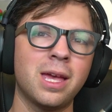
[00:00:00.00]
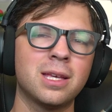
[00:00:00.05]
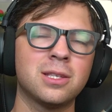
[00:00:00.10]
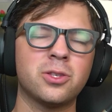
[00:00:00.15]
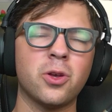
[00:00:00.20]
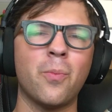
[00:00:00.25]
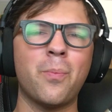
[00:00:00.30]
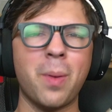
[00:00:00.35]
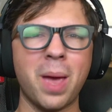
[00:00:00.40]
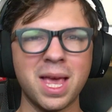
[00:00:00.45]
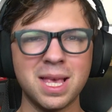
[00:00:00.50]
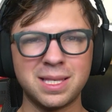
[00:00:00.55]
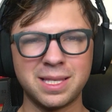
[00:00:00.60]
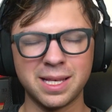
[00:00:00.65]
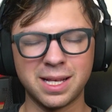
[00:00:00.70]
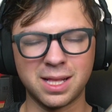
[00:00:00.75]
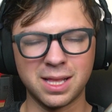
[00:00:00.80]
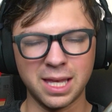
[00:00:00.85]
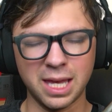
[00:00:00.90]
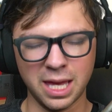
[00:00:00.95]
So
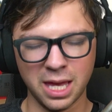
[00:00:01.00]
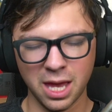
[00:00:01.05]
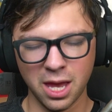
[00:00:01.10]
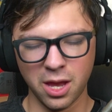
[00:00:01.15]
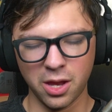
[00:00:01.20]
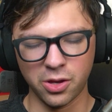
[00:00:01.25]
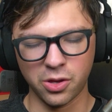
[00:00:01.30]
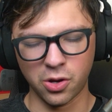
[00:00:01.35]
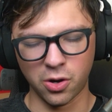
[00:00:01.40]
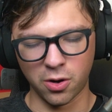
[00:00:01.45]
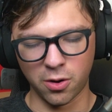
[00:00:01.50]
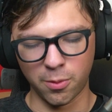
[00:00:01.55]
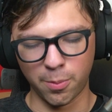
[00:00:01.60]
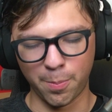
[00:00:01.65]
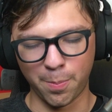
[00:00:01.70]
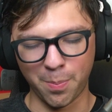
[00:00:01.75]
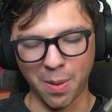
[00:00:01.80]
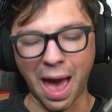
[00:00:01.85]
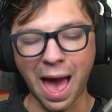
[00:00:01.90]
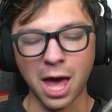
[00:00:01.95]
basically, your
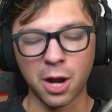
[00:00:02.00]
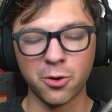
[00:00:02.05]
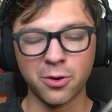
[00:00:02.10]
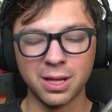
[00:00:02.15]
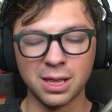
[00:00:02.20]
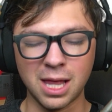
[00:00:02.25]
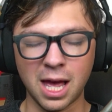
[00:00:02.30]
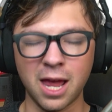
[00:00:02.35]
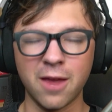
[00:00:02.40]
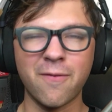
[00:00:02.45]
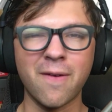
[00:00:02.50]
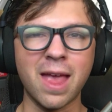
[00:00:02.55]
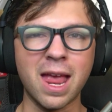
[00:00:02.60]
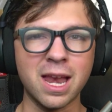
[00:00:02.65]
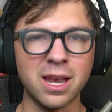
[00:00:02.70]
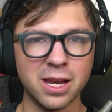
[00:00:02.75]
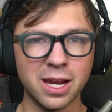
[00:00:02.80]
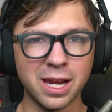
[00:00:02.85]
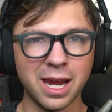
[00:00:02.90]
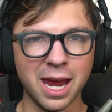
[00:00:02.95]
battery life
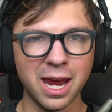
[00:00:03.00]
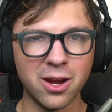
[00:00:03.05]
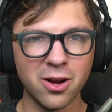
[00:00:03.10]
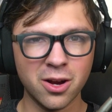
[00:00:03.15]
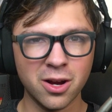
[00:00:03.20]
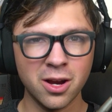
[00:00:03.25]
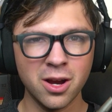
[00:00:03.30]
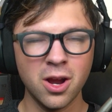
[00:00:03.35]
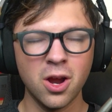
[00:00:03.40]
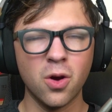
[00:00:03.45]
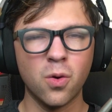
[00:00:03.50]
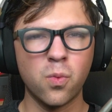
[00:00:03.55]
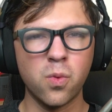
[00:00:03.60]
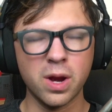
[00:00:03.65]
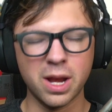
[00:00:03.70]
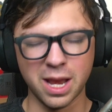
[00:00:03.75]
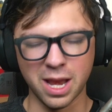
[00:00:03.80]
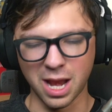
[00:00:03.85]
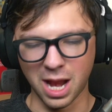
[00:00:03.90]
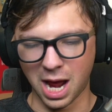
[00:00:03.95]
indicator
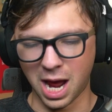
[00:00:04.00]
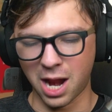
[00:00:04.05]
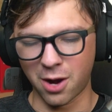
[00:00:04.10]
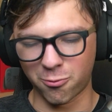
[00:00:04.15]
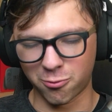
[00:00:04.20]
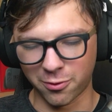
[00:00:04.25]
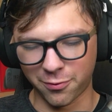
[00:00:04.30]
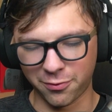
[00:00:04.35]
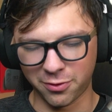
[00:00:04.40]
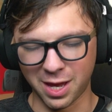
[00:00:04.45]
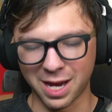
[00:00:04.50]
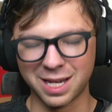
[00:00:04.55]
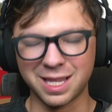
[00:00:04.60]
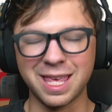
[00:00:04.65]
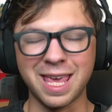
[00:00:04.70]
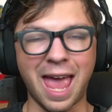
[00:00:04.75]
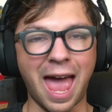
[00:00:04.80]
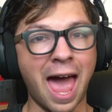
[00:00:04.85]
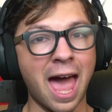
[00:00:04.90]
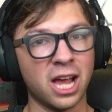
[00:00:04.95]
would not reflect
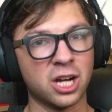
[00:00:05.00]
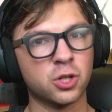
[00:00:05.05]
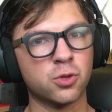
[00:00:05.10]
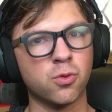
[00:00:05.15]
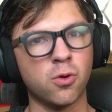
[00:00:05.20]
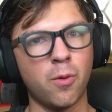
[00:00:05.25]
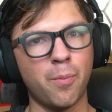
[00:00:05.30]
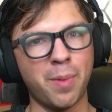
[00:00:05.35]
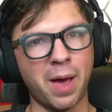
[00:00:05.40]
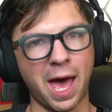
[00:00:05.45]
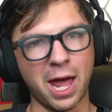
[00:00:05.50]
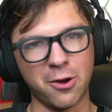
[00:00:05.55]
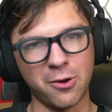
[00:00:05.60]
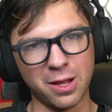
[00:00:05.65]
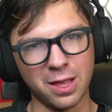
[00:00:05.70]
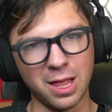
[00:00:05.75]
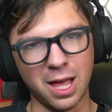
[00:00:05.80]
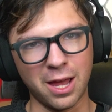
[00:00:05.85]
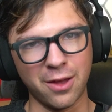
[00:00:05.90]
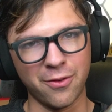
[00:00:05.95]
the actual battery life.